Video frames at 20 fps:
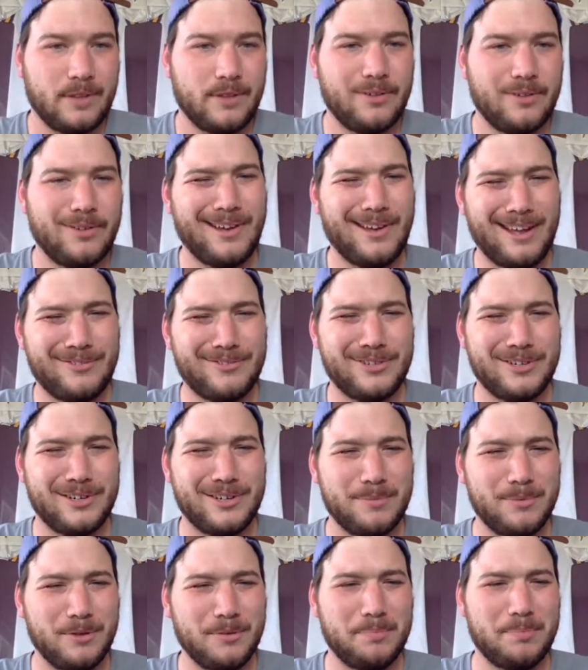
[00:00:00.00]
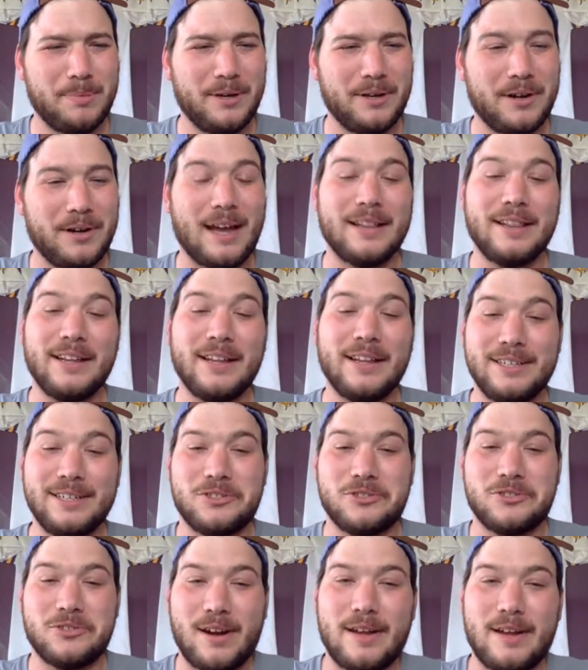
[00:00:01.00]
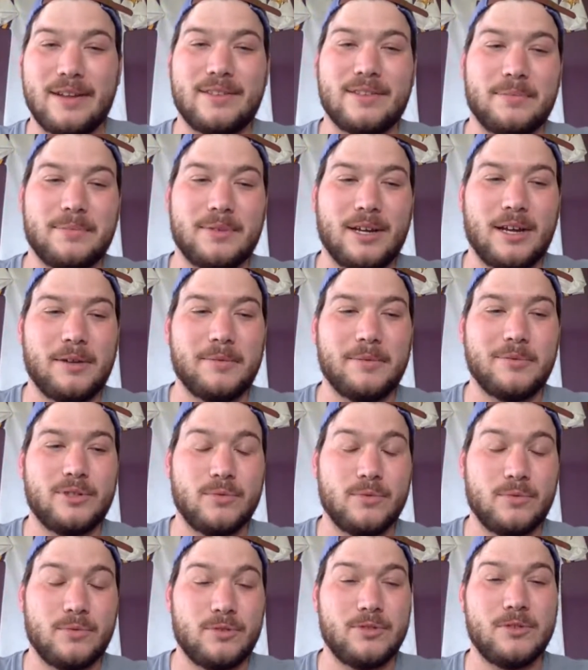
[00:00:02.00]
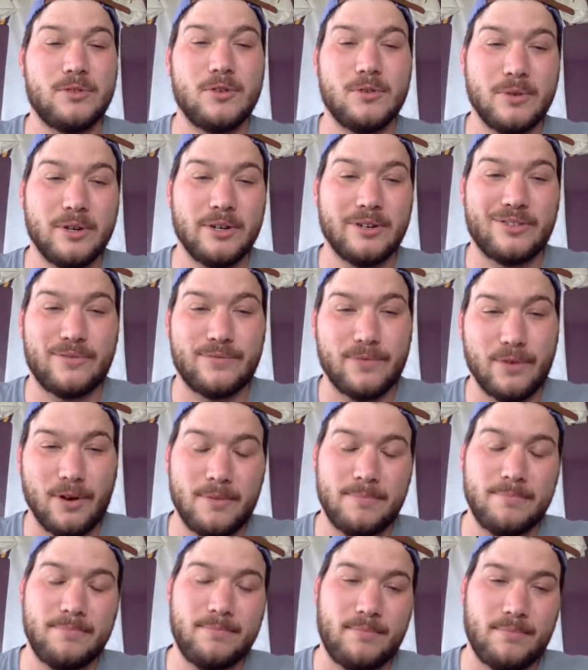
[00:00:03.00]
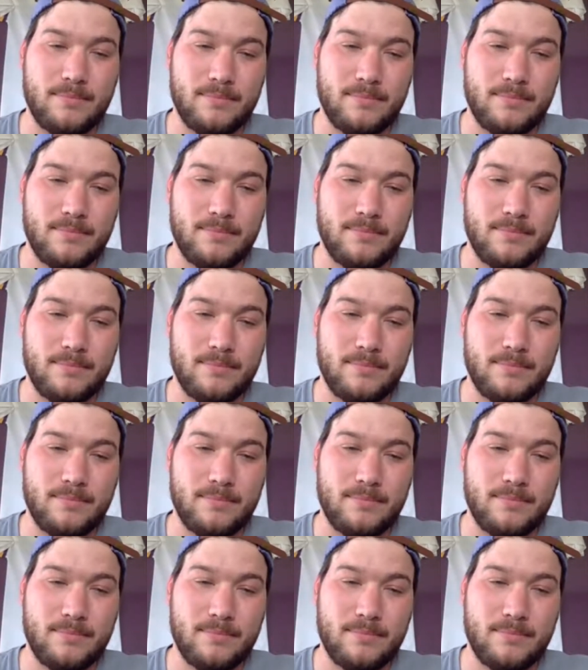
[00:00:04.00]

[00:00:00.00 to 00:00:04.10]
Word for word: we'll half chub, a little bitter. I'd like to try it sometime. Do, do you know where it's from?